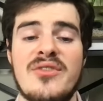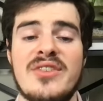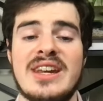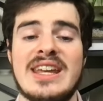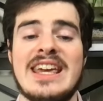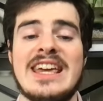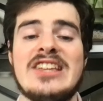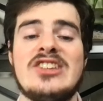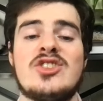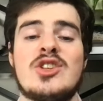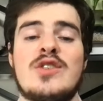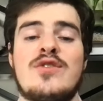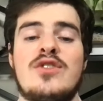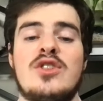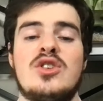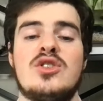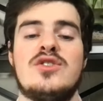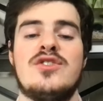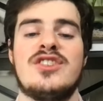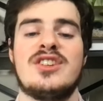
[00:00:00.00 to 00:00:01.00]
And it isn't just for
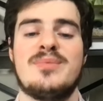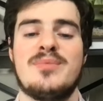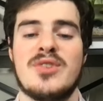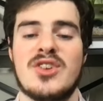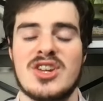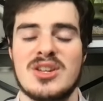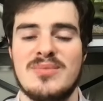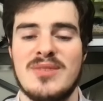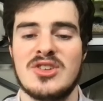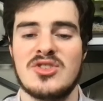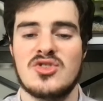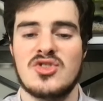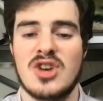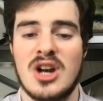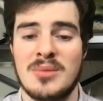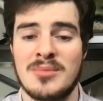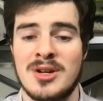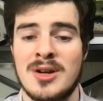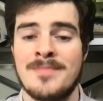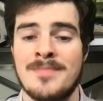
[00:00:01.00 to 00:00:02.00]
those who've experienced major
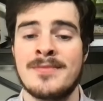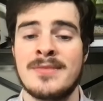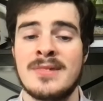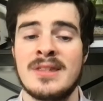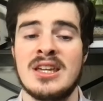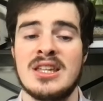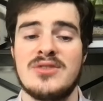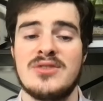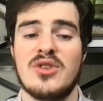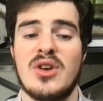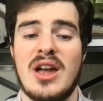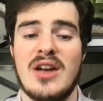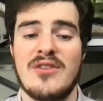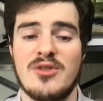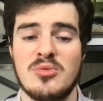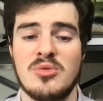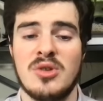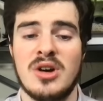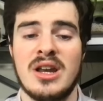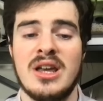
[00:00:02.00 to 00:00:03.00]
trauma. It's for
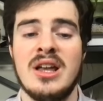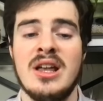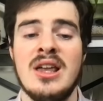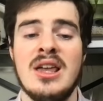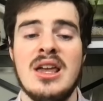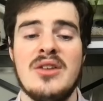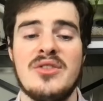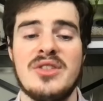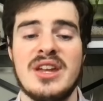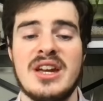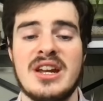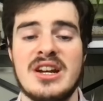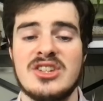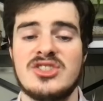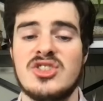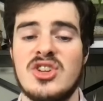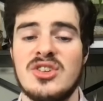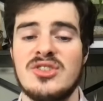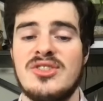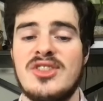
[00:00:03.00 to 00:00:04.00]
everyone. If you're thinking of
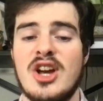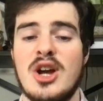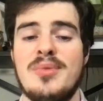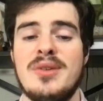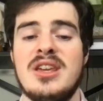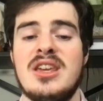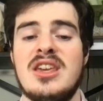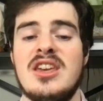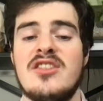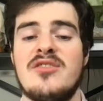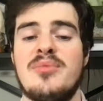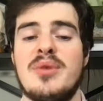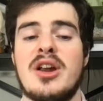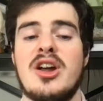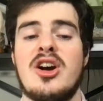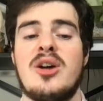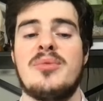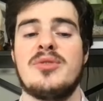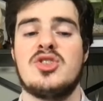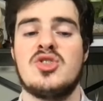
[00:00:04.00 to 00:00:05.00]
starting therapy, give
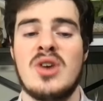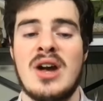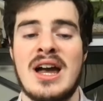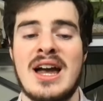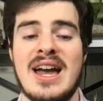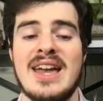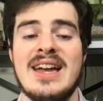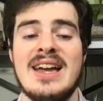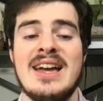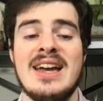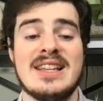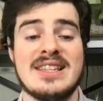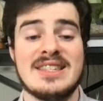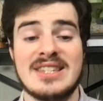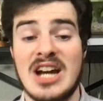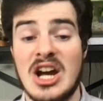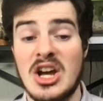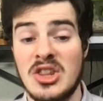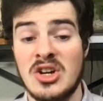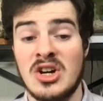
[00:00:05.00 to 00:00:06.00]
BetterHelp a try. It's
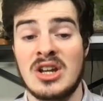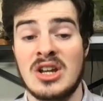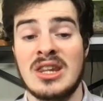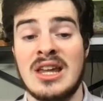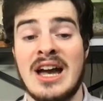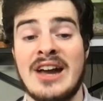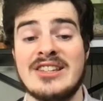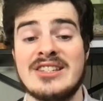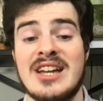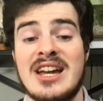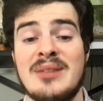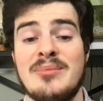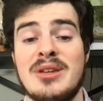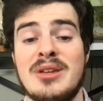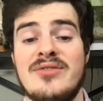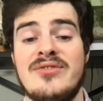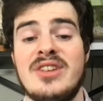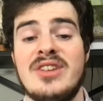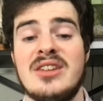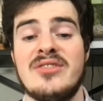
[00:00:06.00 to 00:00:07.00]
entirely online, designed to be
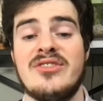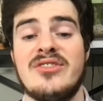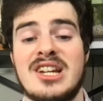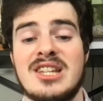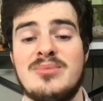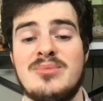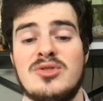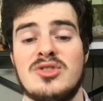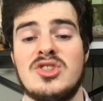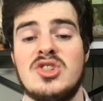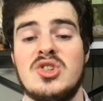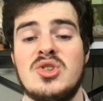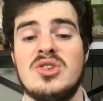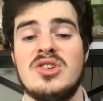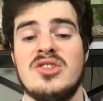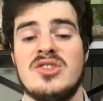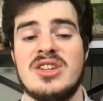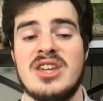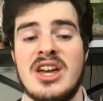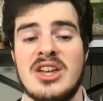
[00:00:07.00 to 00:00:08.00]
convenient, flexible, and suited to
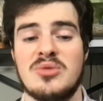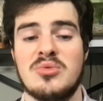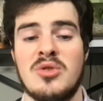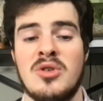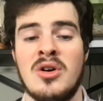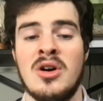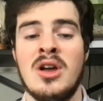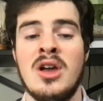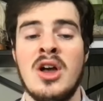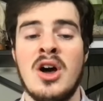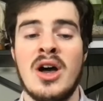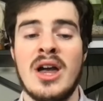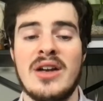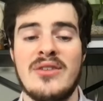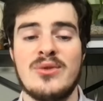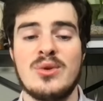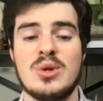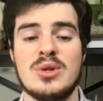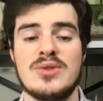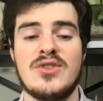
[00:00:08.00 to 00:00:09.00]
your schedule. All you have
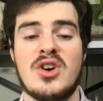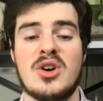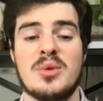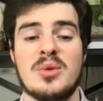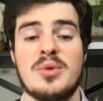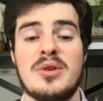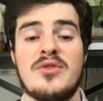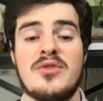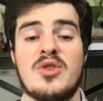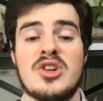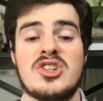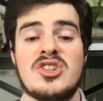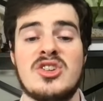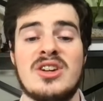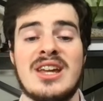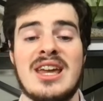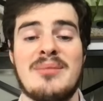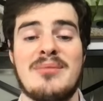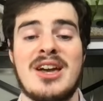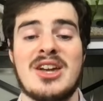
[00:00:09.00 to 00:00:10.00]
to do is fill out a brief questionnaire
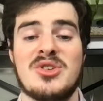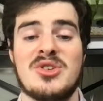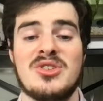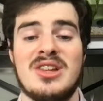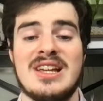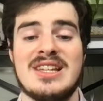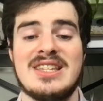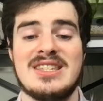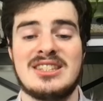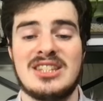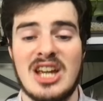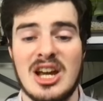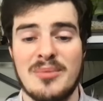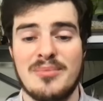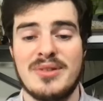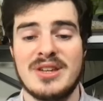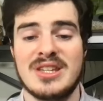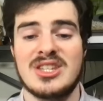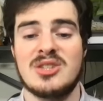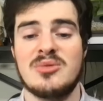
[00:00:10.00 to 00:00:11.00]
to get matched with a licensed
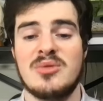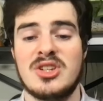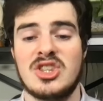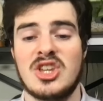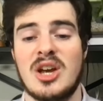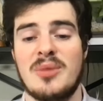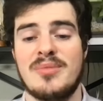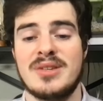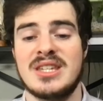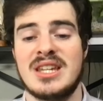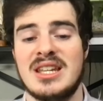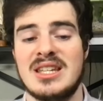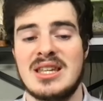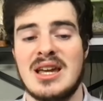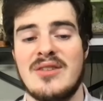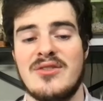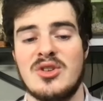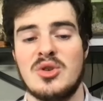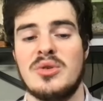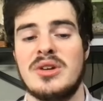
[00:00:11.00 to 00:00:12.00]
therapist and switch therapists
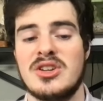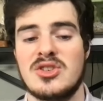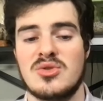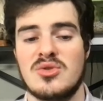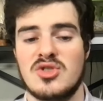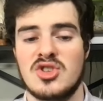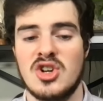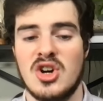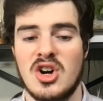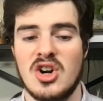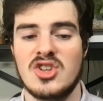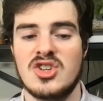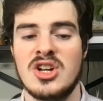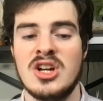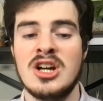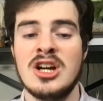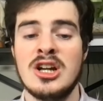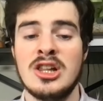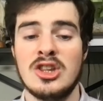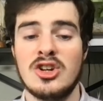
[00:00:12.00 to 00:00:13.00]
anytime for no additional charge.
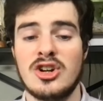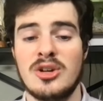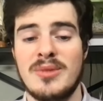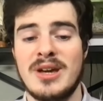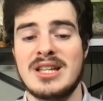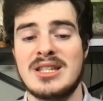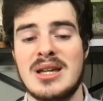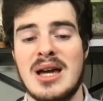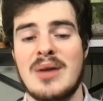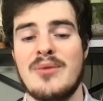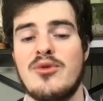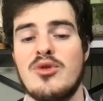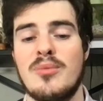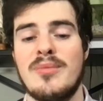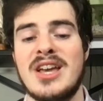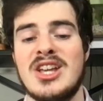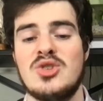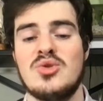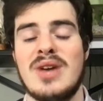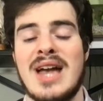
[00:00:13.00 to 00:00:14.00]
Learn to make time for what
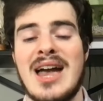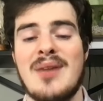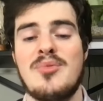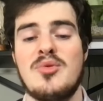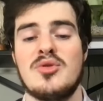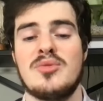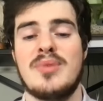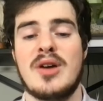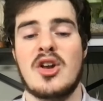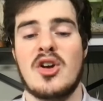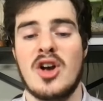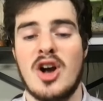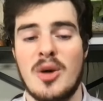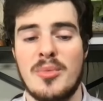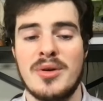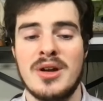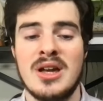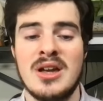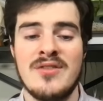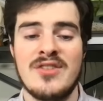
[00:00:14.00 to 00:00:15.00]
makes you happy with BetterHelp.
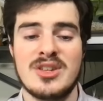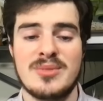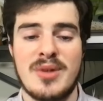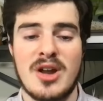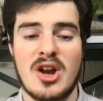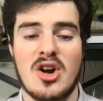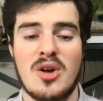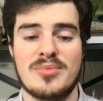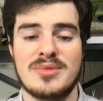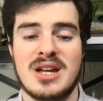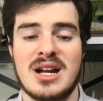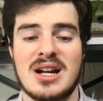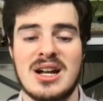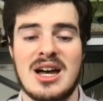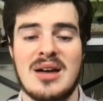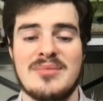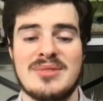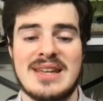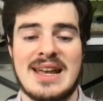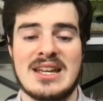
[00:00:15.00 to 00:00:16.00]
Visit
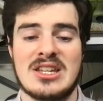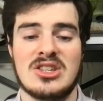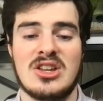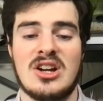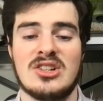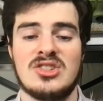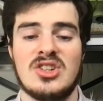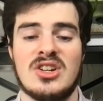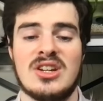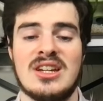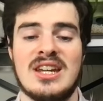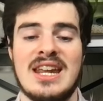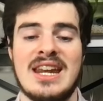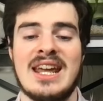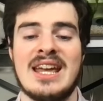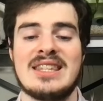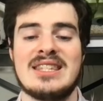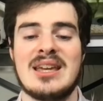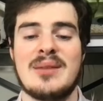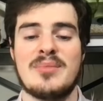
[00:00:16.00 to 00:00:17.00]
BetterHelp.com/lockedon today to
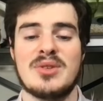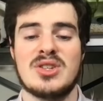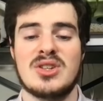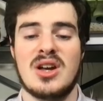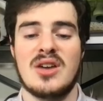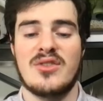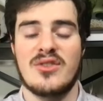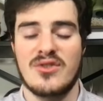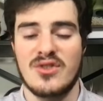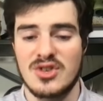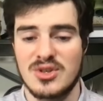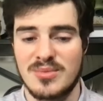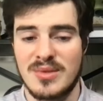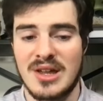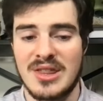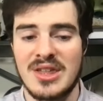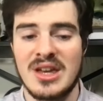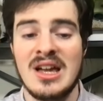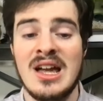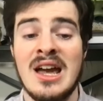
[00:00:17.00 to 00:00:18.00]
get 10% off your first month.